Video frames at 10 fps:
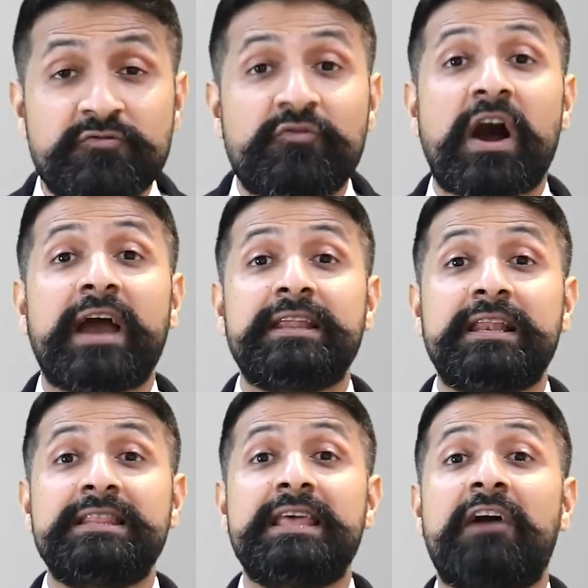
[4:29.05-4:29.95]

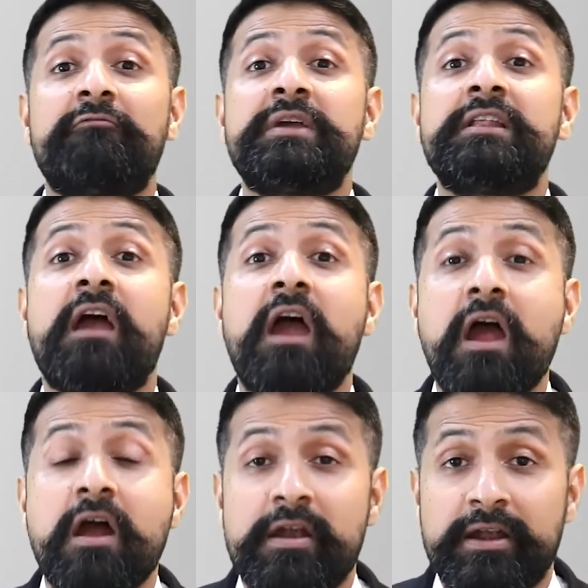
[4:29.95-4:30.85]
Finally, they have been
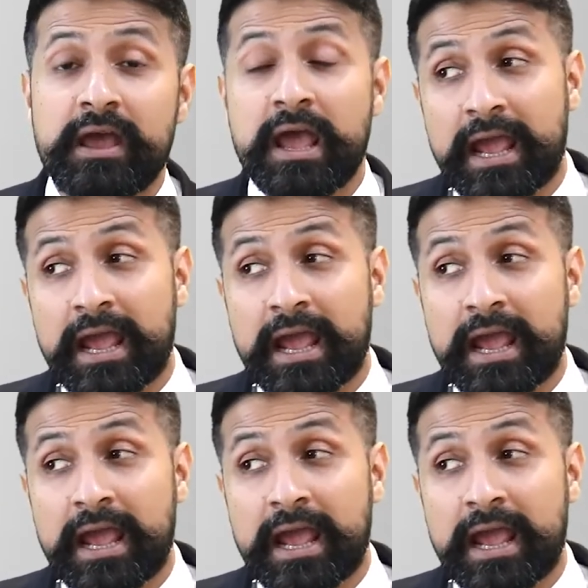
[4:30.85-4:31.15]
heard.